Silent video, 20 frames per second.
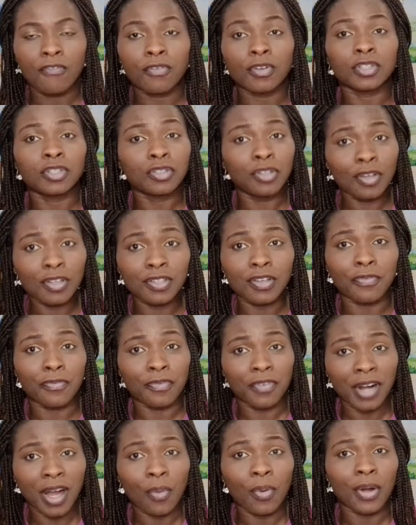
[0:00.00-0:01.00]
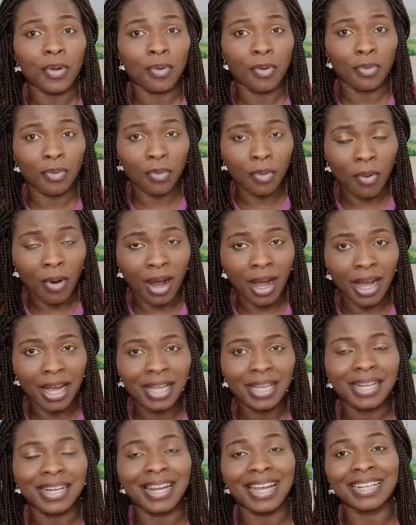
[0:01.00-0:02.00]
For those of now we don't know
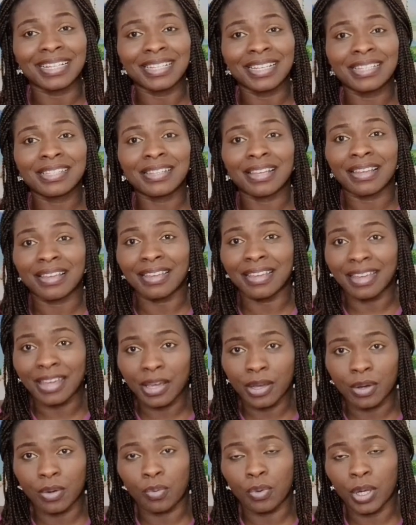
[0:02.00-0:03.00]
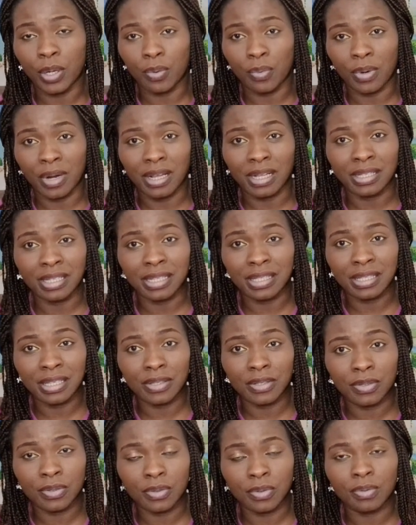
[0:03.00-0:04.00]
her, now this girl we una they
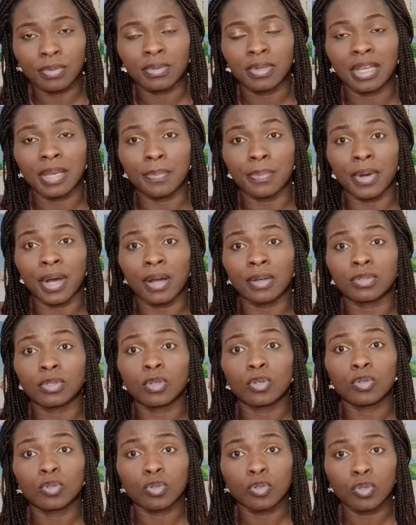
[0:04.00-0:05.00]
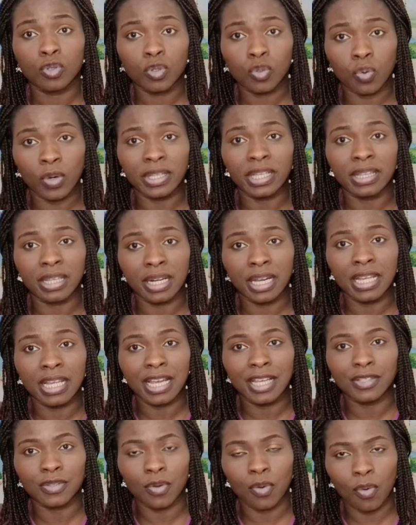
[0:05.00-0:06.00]
see so about 23
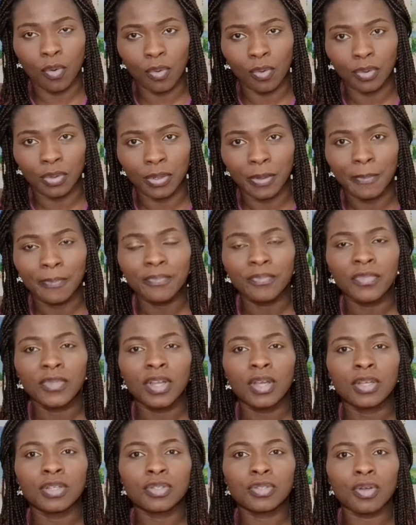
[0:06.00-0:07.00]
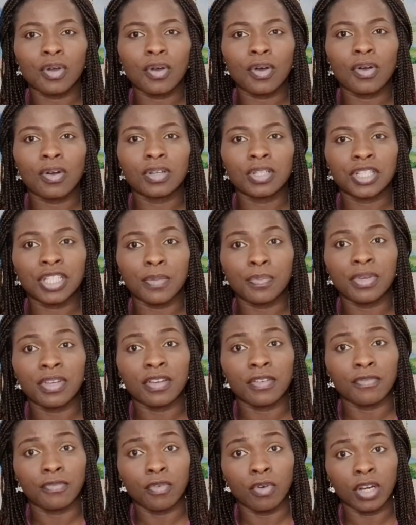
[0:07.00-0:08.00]
years old. So she
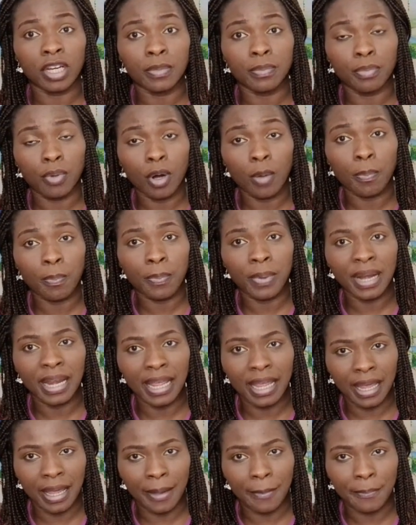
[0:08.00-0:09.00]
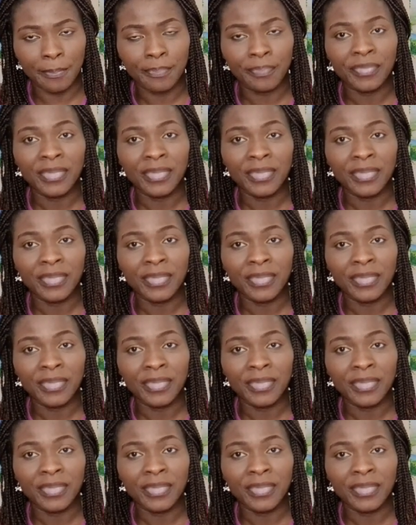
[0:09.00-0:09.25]
be volleyball player.